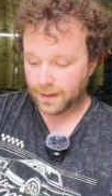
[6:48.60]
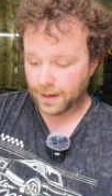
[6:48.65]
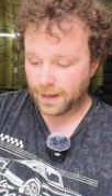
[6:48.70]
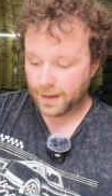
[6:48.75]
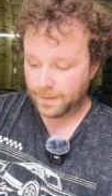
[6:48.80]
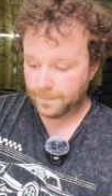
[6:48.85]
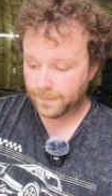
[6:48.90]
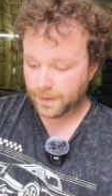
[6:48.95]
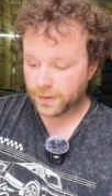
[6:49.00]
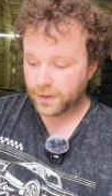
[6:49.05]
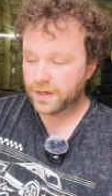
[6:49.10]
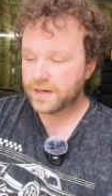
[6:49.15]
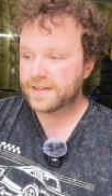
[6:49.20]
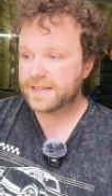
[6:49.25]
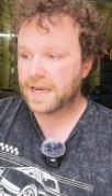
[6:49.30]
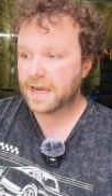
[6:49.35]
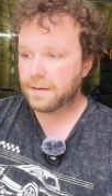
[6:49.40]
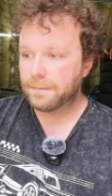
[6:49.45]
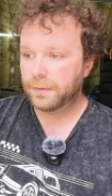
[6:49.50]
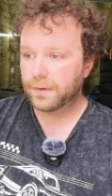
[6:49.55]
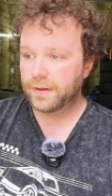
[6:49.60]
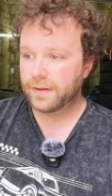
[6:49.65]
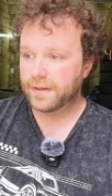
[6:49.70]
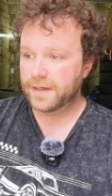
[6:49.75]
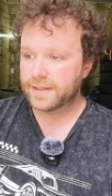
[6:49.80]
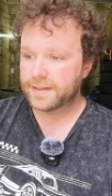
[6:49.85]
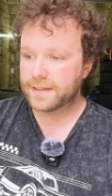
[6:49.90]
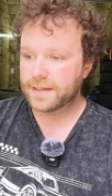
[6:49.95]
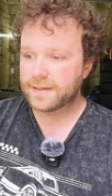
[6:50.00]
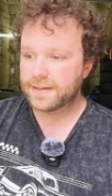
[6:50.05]
Um, a good example of
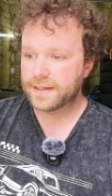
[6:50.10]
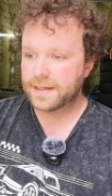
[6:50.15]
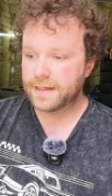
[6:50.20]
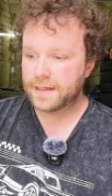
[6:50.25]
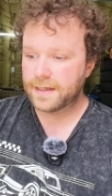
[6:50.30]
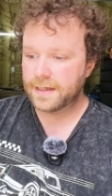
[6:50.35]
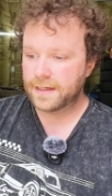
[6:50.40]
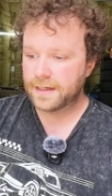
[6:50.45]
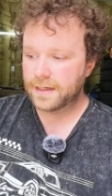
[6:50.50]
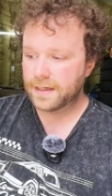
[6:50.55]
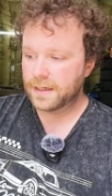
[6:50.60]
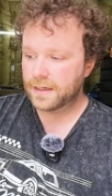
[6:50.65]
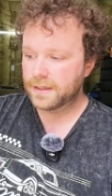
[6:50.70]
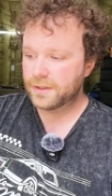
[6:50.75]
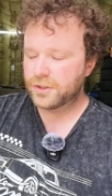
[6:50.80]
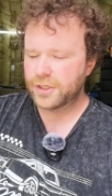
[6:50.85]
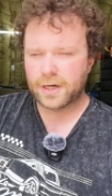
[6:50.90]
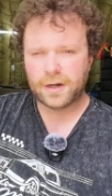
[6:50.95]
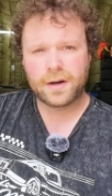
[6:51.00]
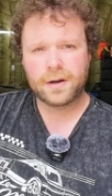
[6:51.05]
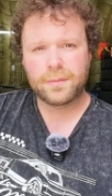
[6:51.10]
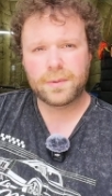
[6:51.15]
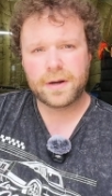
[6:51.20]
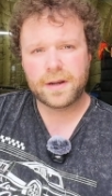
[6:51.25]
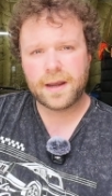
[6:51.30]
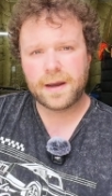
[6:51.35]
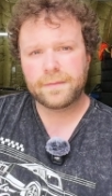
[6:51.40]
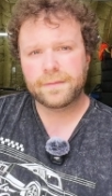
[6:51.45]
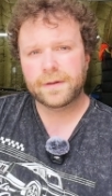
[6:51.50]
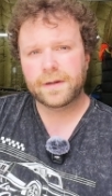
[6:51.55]
this is in
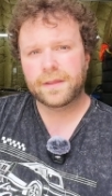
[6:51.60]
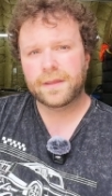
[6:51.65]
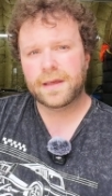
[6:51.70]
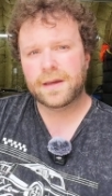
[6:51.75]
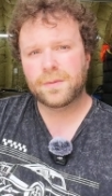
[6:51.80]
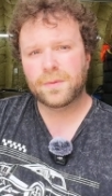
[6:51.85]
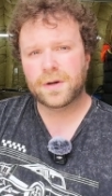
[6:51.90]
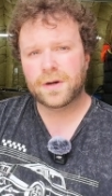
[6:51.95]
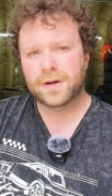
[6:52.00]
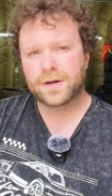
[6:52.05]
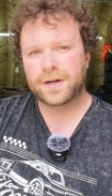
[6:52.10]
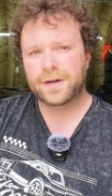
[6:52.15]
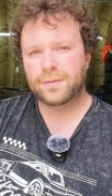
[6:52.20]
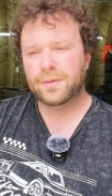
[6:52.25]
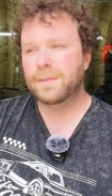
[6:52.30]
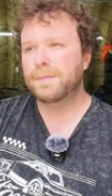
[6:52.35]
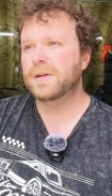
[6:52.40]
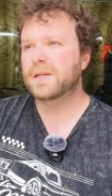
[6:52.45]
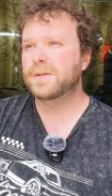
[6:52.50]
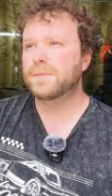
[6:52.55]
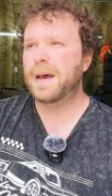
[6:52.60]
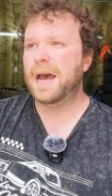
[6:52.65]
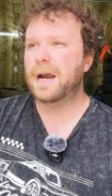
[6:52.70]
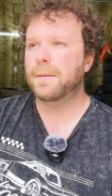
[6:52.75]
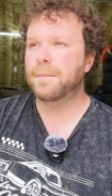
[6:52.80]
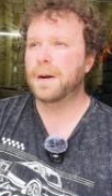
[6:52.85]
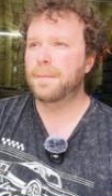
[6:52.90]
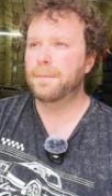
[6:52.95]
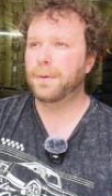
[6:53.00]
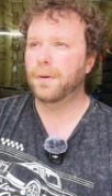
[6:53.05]
JerryRigEverything where he ripped his
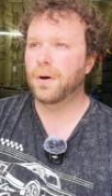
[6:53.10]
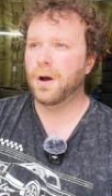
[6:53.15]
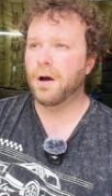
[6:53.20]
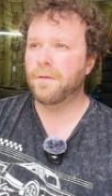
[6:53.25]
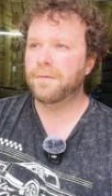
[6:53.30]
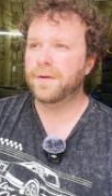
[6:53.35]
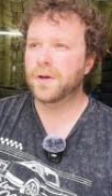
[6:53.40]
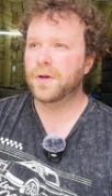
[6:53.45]
back bumper off.